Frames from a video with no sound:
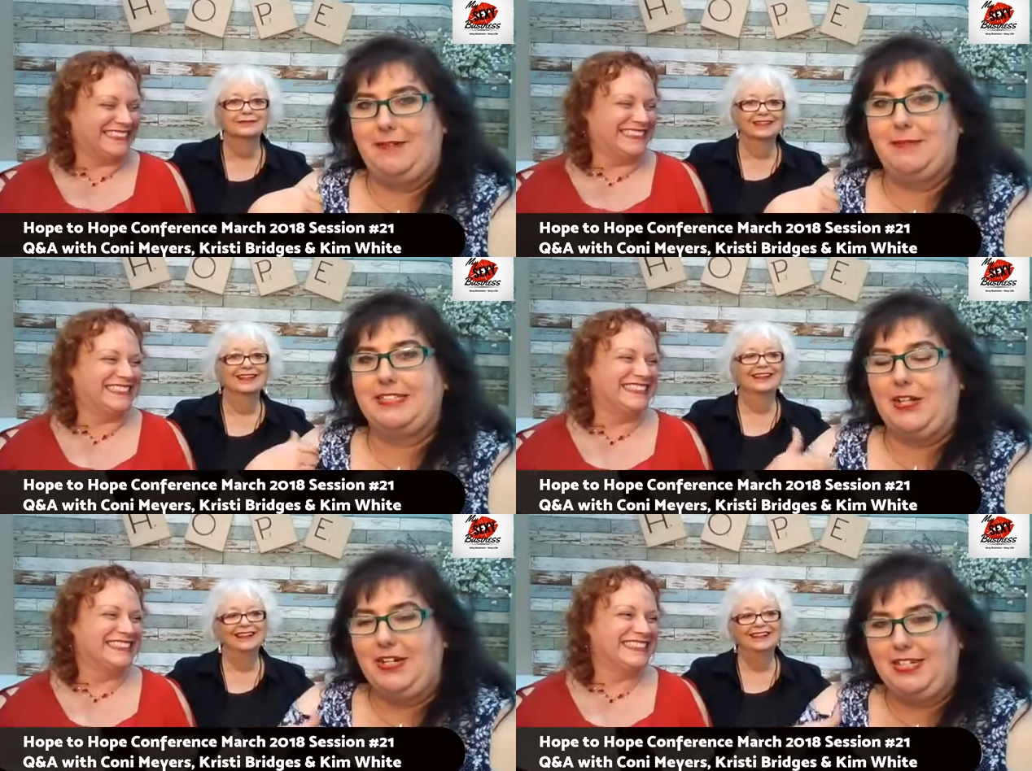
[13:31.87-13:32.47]
Speaker 1: and
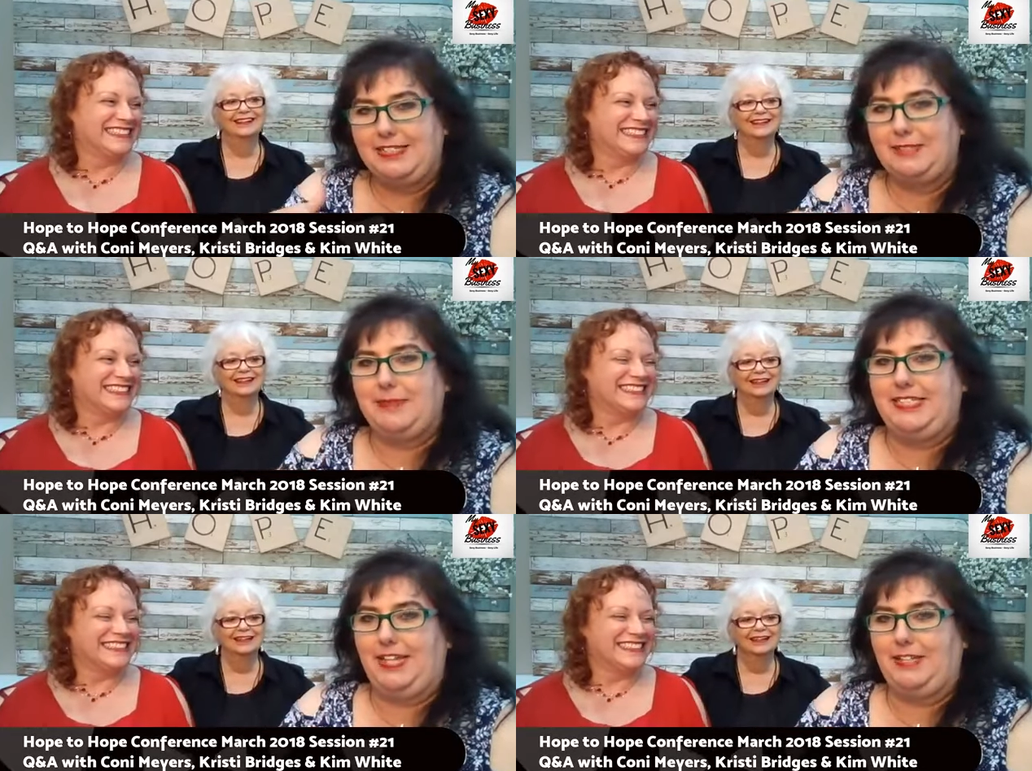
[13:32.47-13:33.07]
Miss Coni has
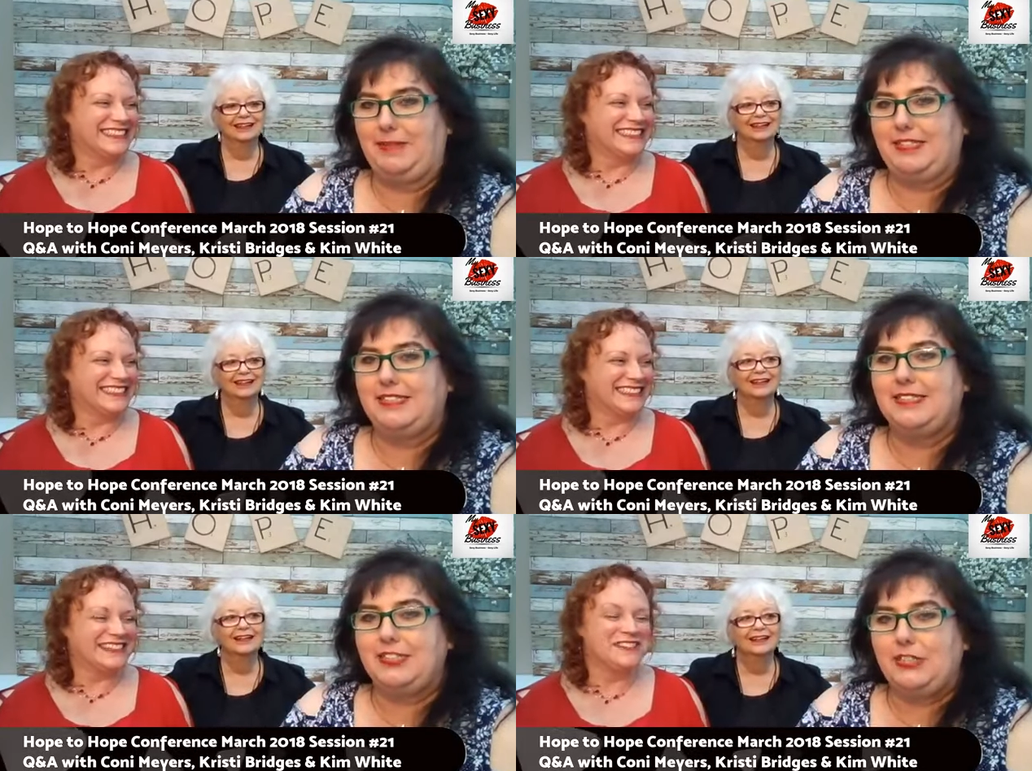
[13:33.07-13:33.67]
been telling me
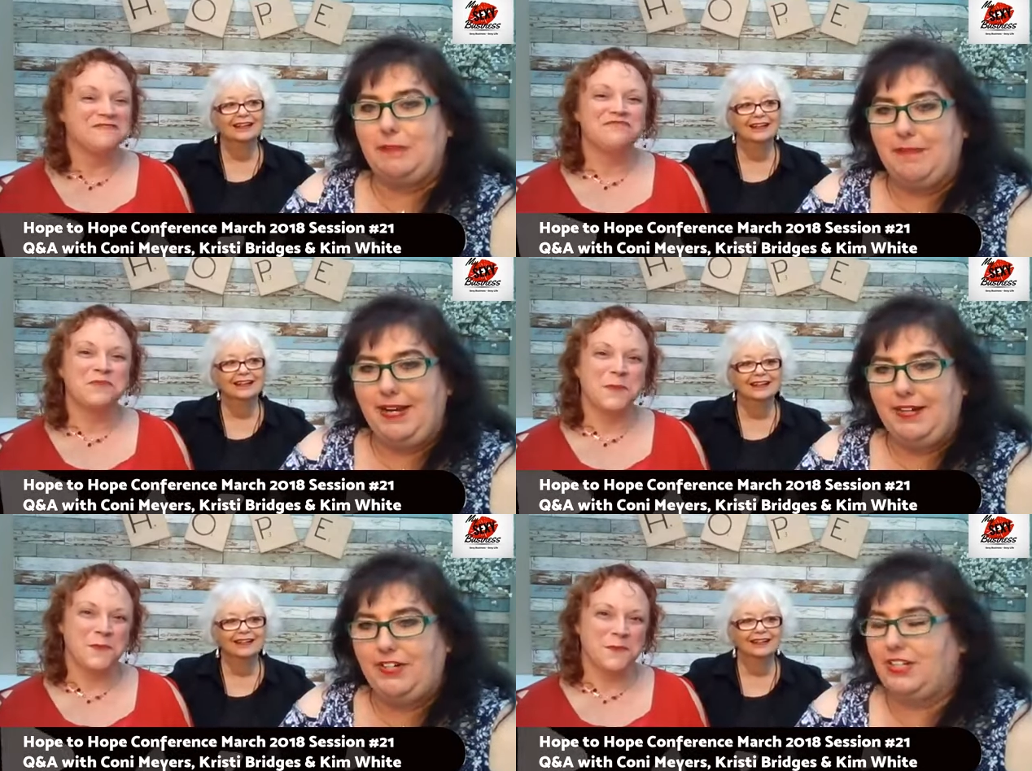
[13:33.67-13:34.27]
since she
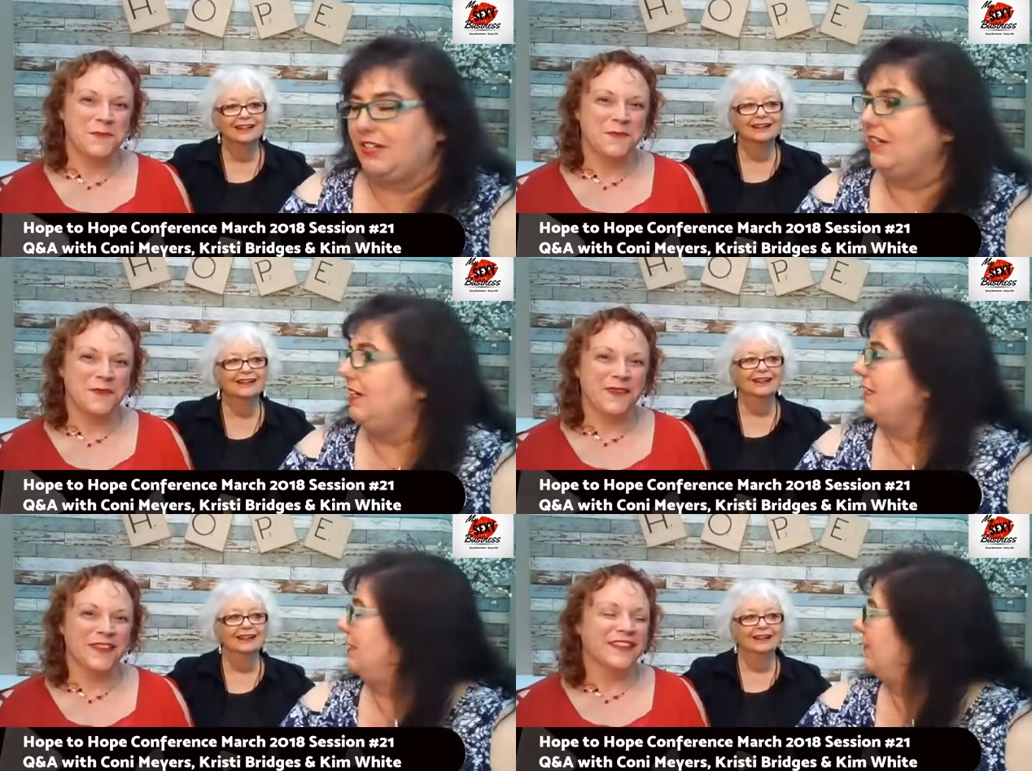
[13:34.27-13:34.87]
met her
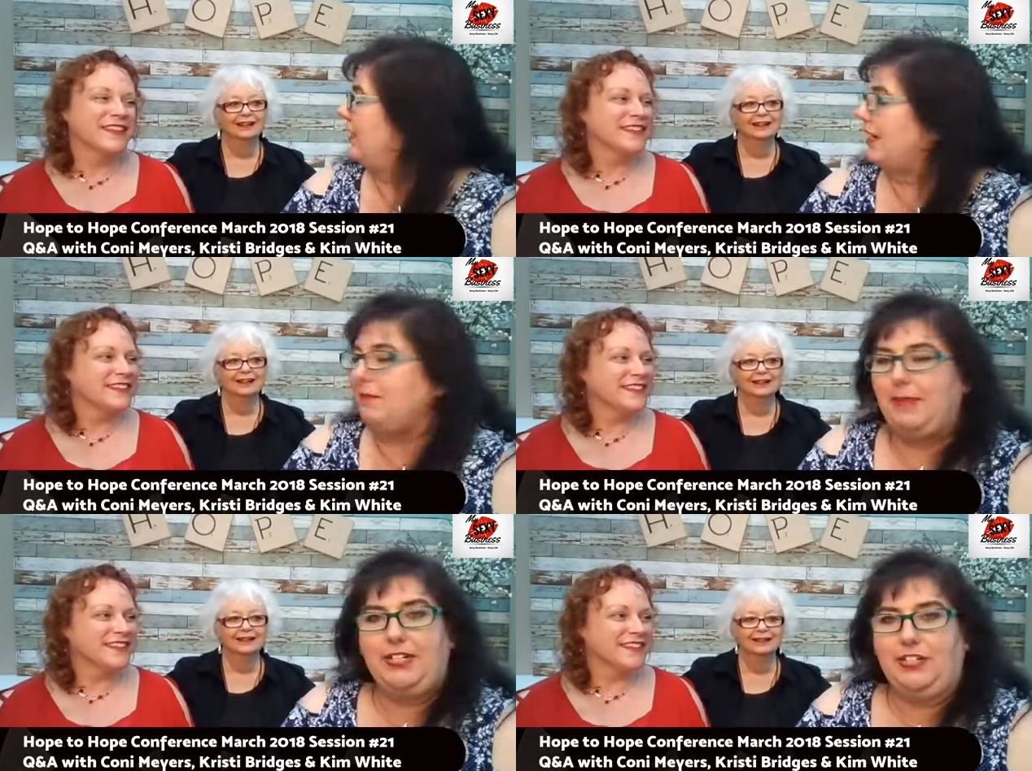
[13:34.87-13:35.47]
you've got
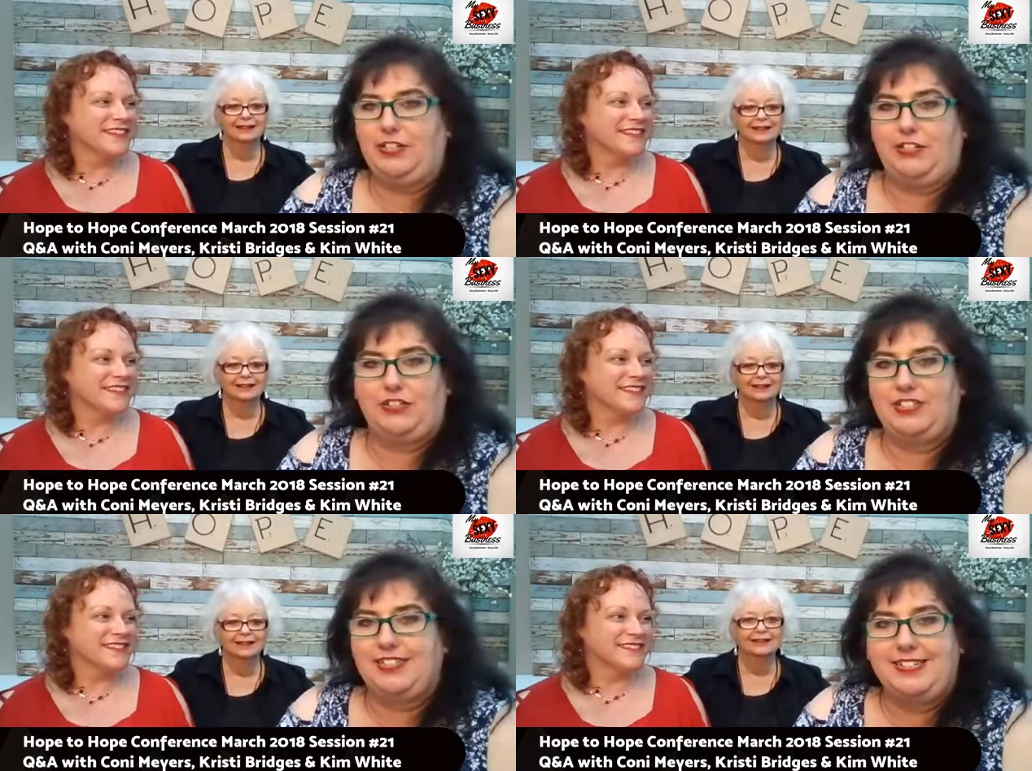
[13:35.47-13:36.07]
to meet her.
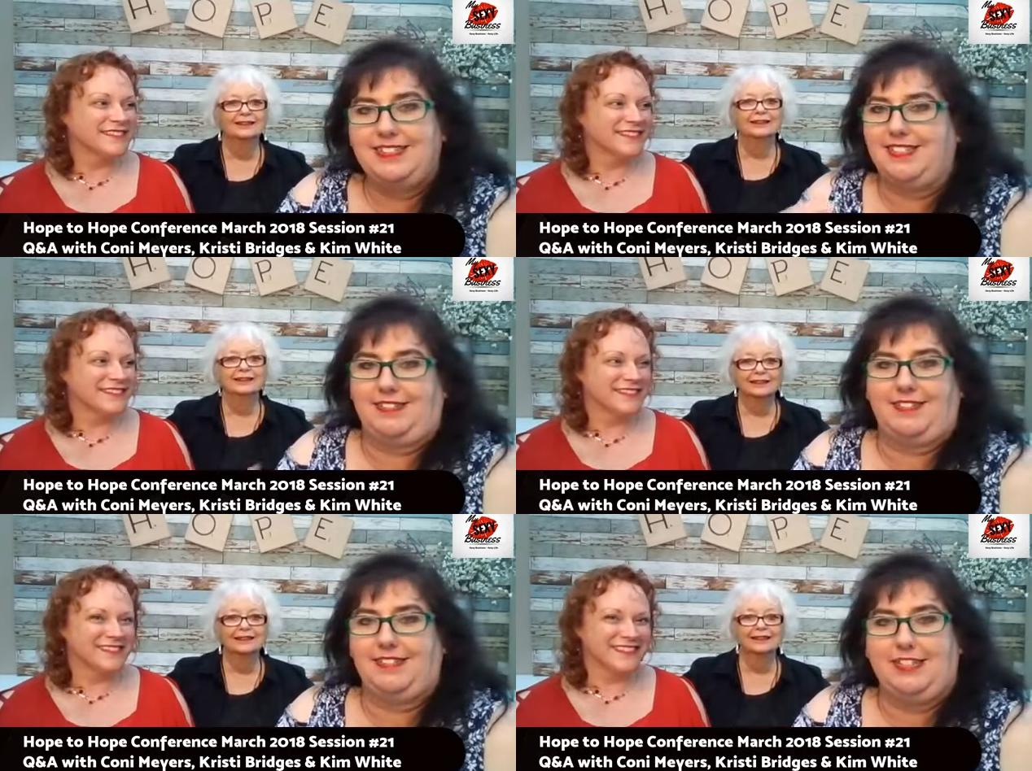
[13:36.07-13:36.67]
She says
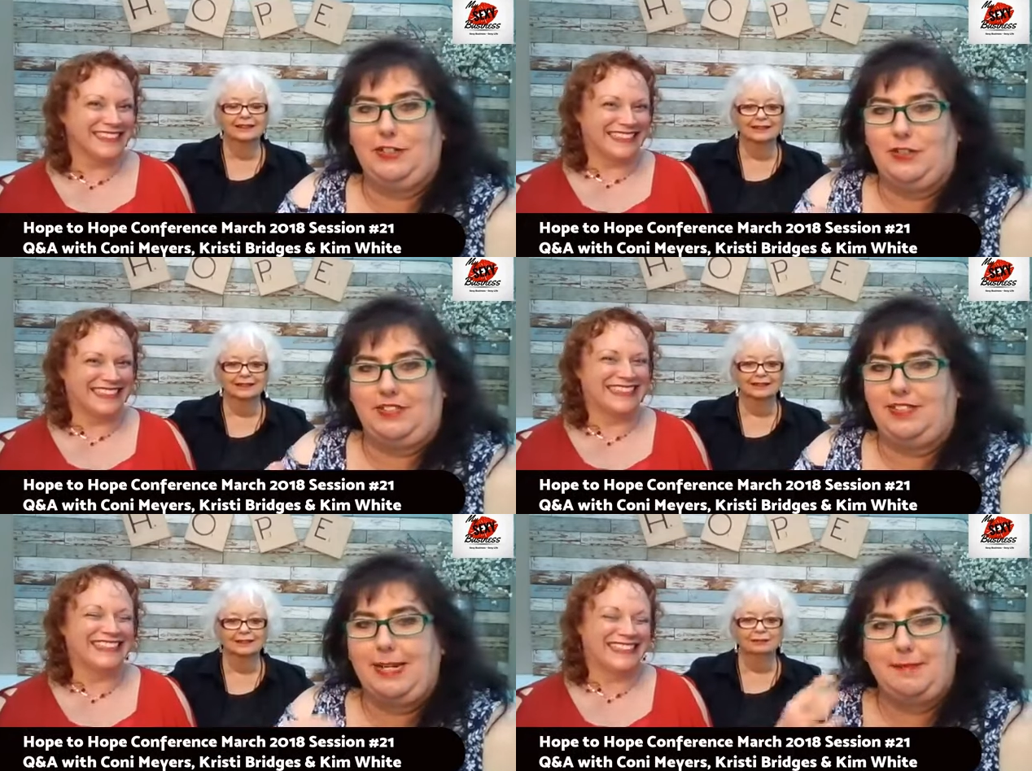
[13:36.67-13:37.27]
this, you know, the
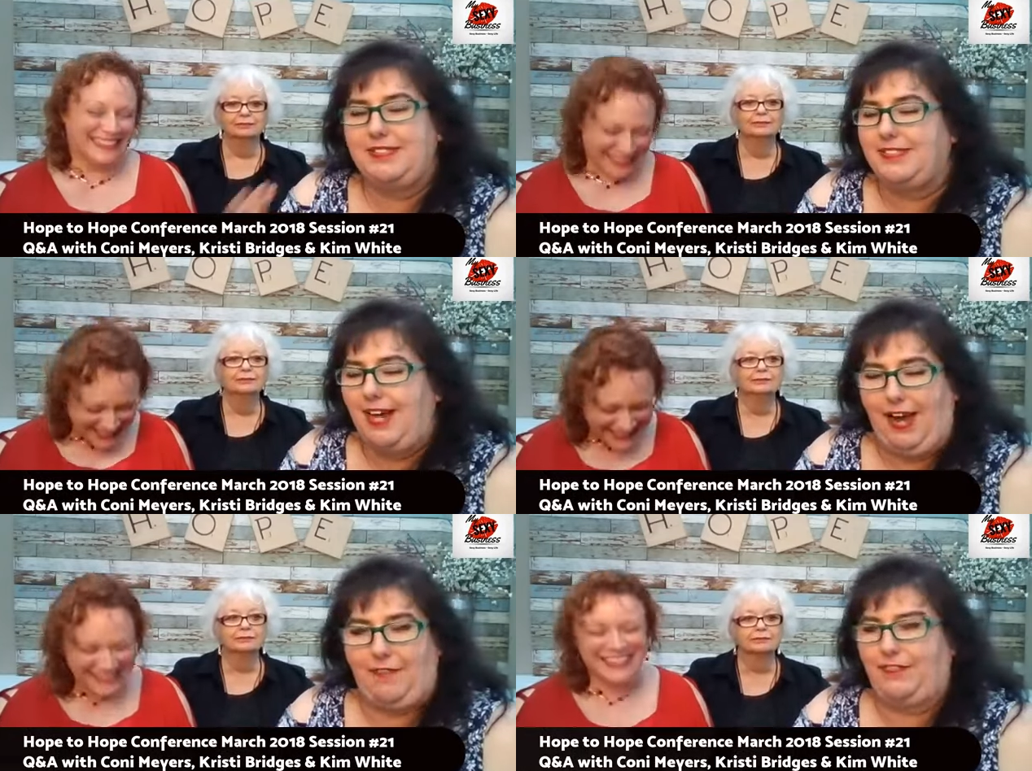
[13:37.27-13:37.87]
same
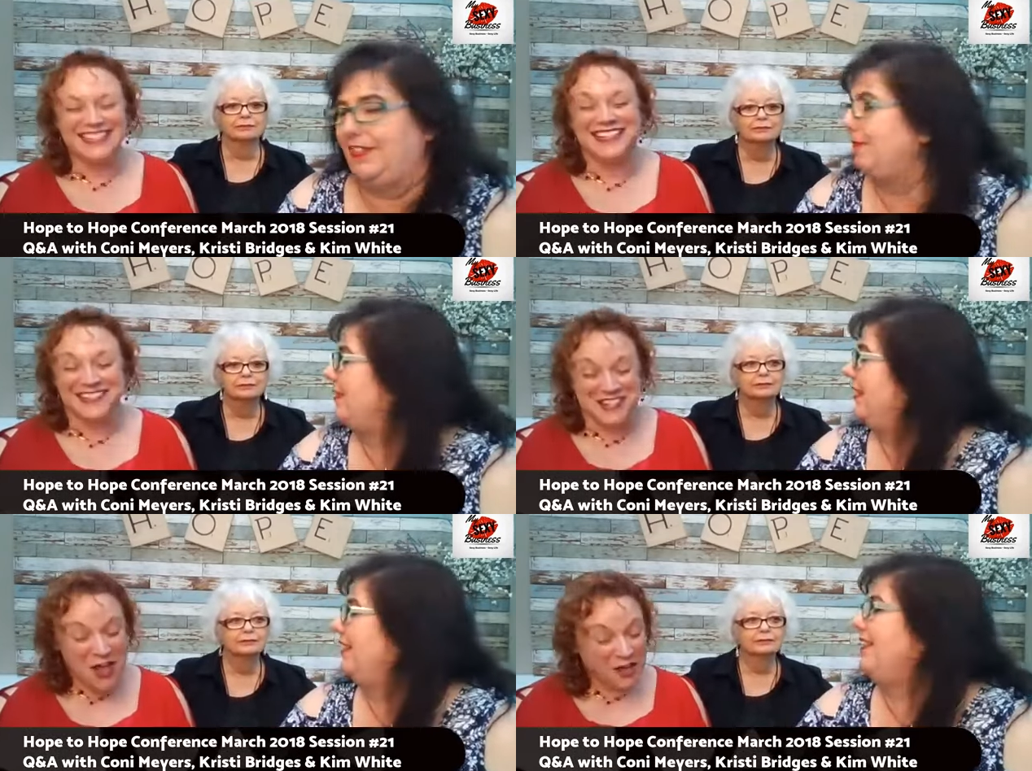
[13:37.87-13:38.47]
stuff. And I'm
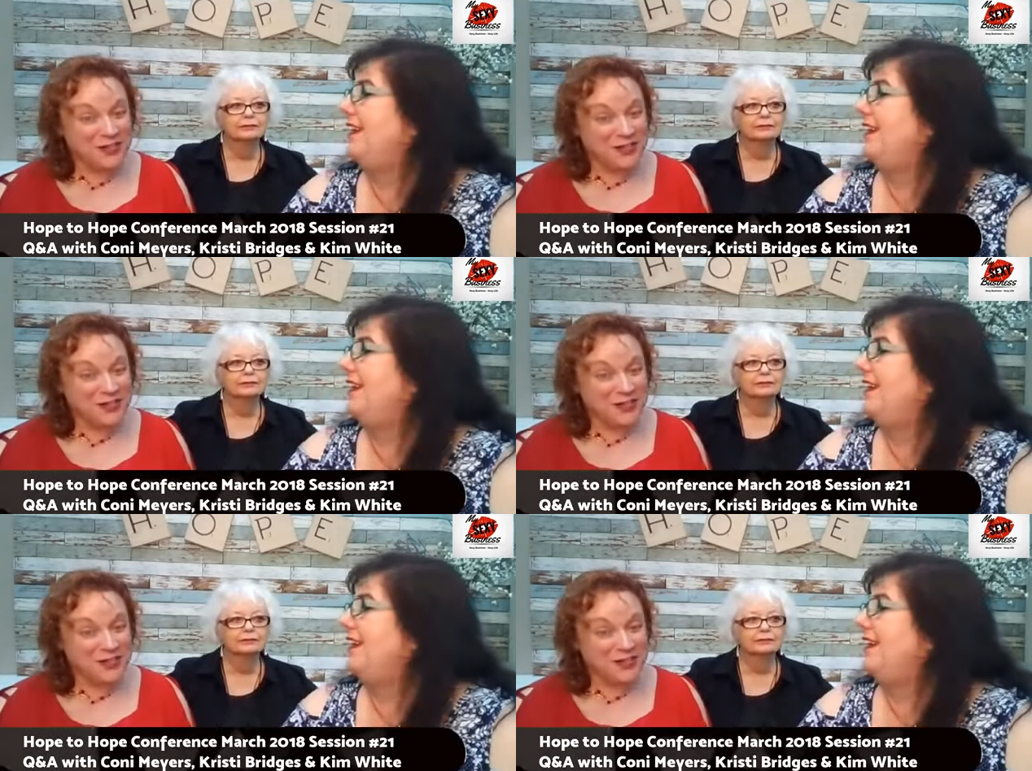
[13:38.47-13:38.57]
thinking,